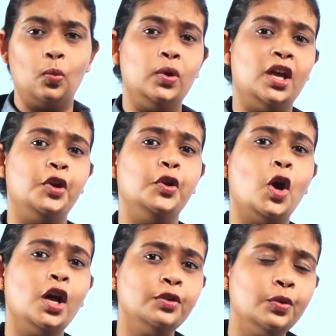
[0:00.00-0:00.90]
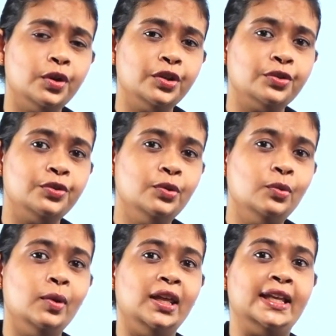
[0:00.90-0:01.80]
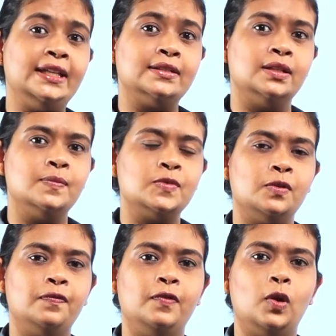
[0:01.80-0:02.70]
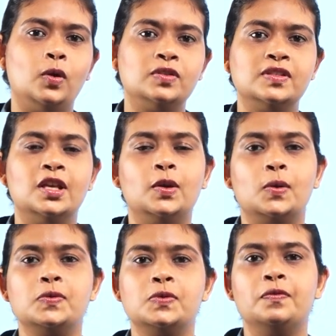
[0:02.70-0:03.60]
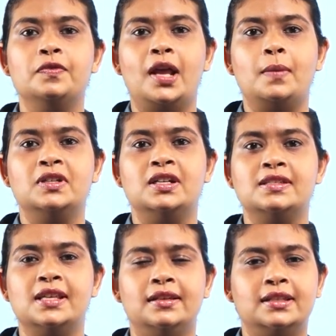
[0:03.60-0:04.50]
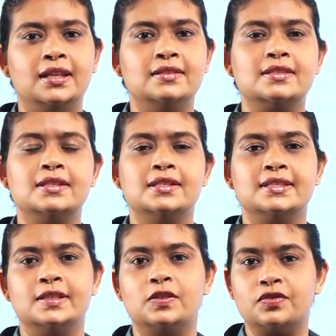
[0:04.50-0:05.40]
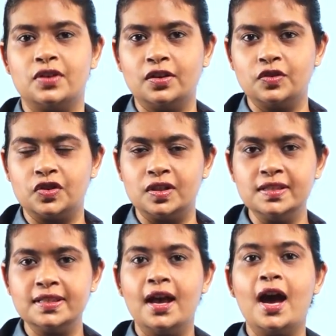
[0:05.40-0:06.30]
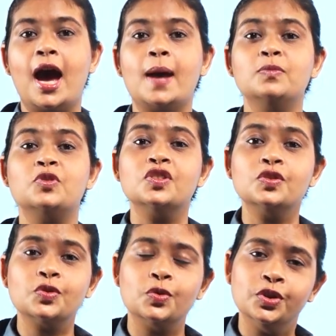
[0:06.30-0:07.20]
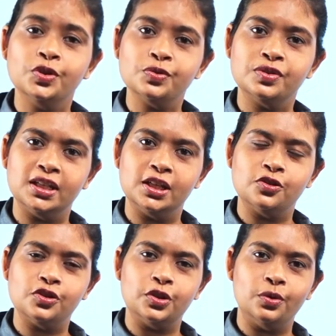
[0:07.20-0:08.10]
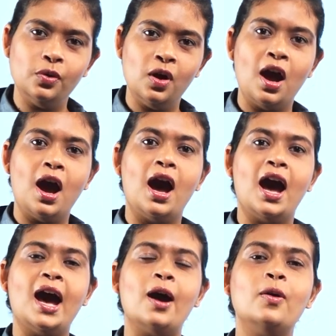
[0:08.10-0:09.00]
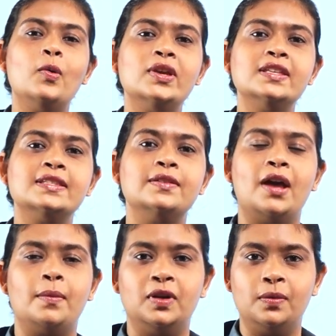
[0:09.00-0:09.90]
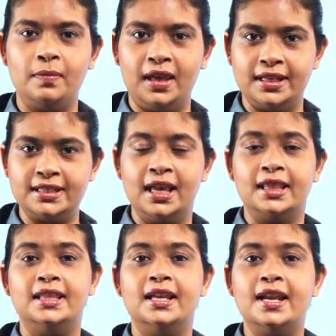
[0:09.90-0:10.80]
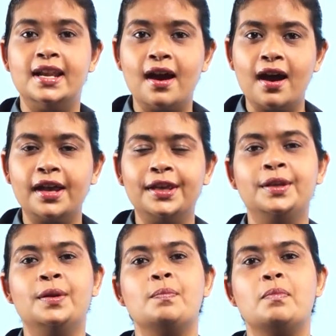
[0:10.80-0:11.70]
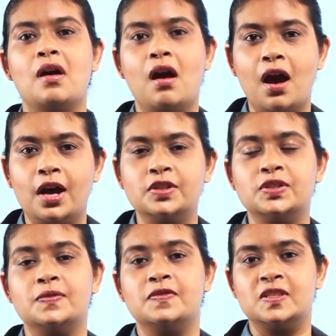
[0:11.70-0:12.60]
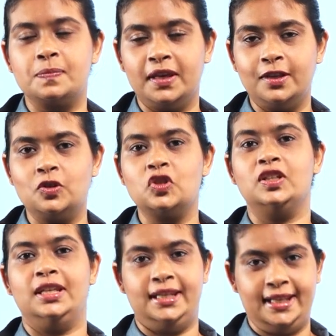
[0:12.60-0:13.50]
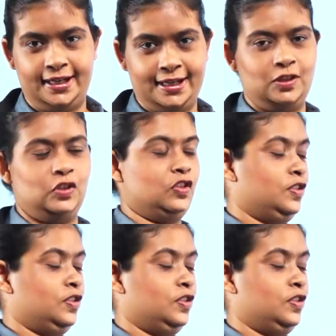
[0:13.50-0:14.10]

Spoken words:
We are not going to do in terms of lots and lots of grammar, sentences and structures. I'm just going to teach you how is grammar made, the 9 parts of speech in English.